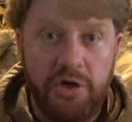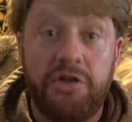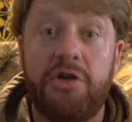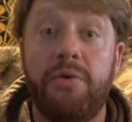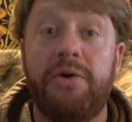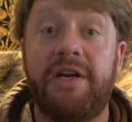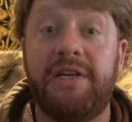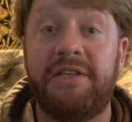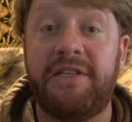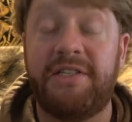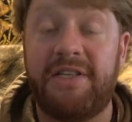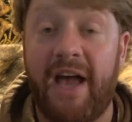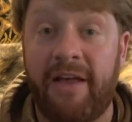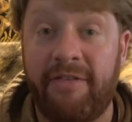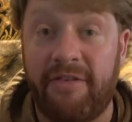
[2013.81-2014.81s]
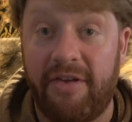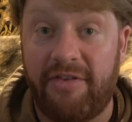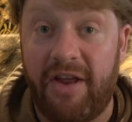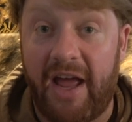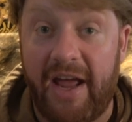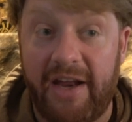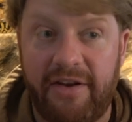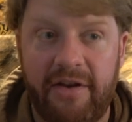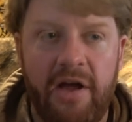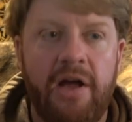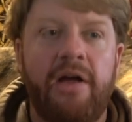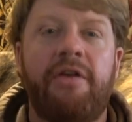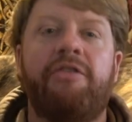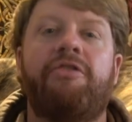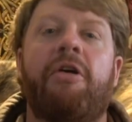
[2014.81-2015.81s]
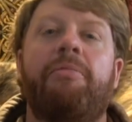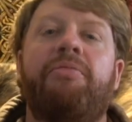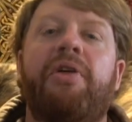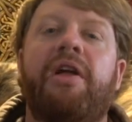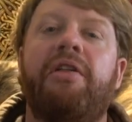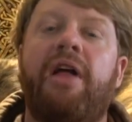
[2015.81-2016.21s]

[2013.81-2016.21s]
to necessitate something